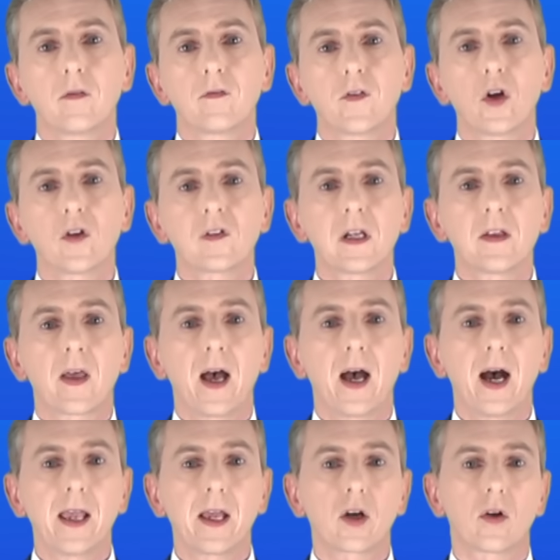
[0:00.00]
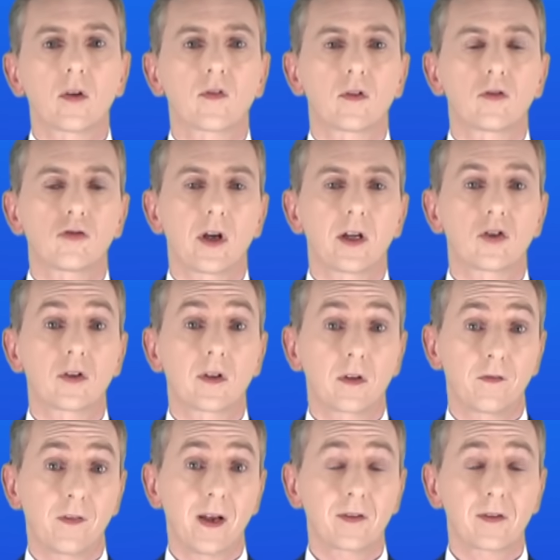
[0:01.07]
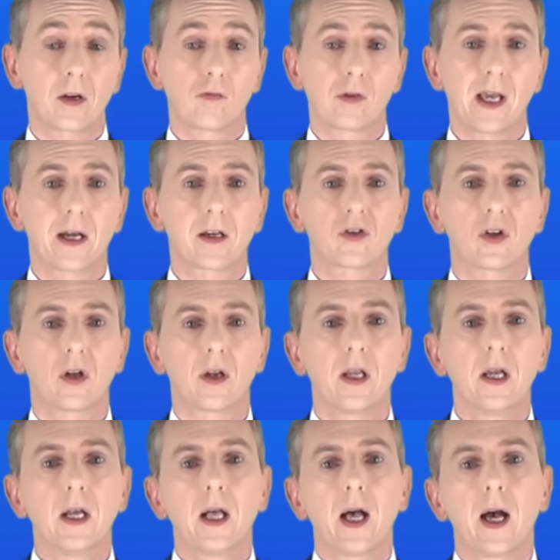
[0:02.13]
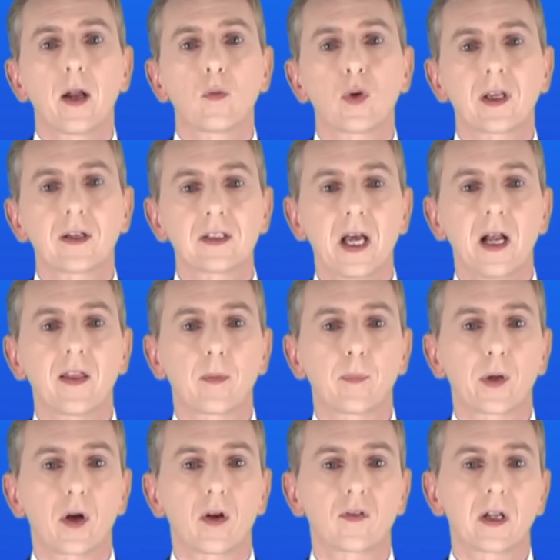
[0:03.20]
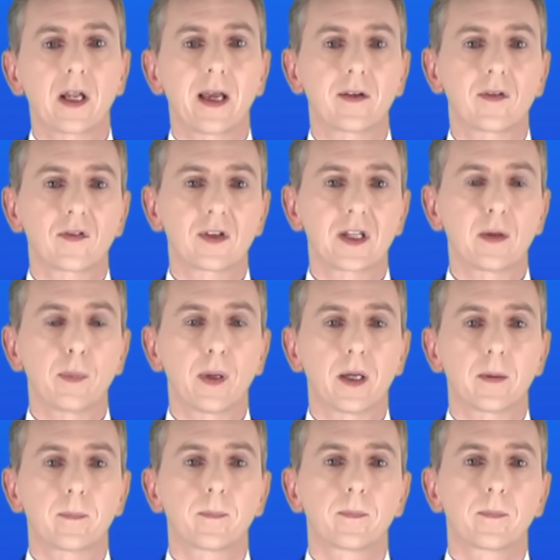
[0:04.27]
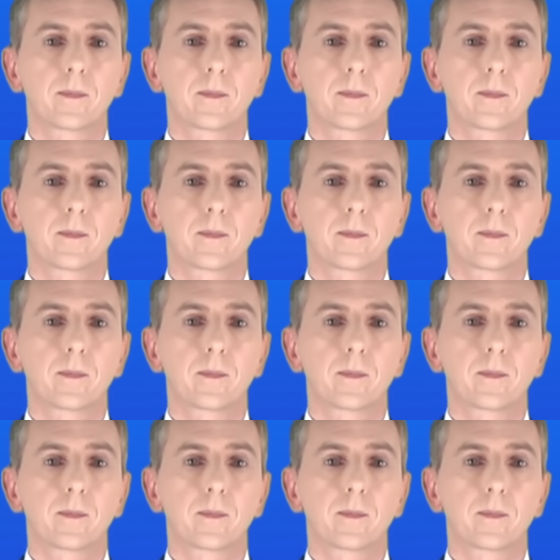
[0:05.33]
Firstly, the higher concentration is a faster reaction, and we can tell that because the line's steeper.